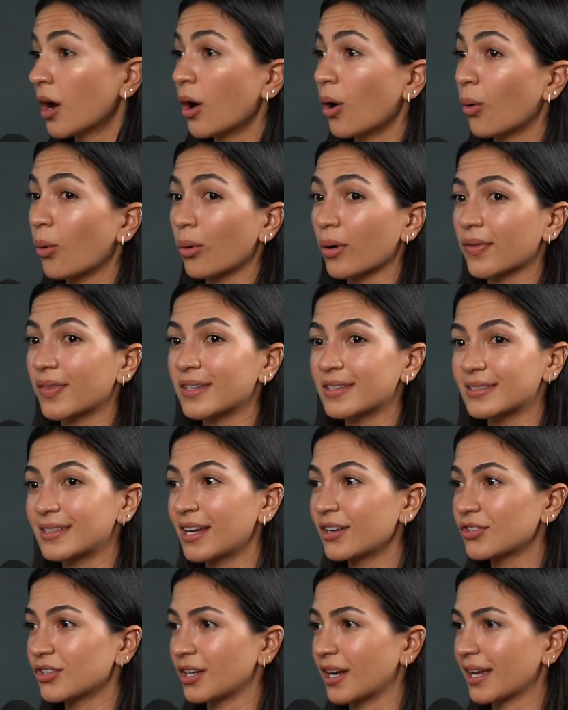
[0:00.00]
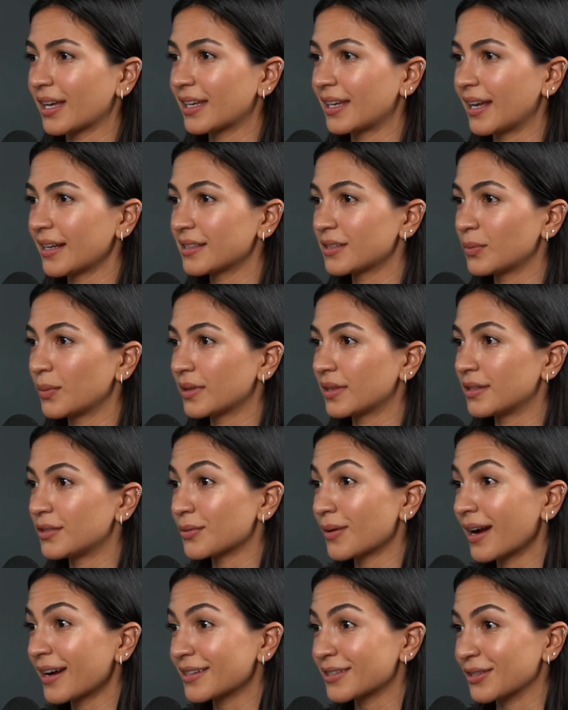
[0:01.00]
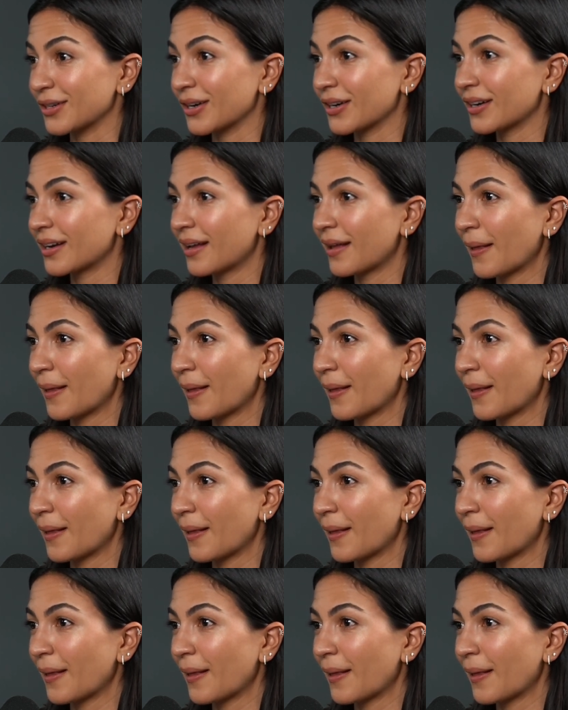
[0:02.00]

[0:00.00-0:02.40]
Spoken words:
Or in the session, I connected with the director.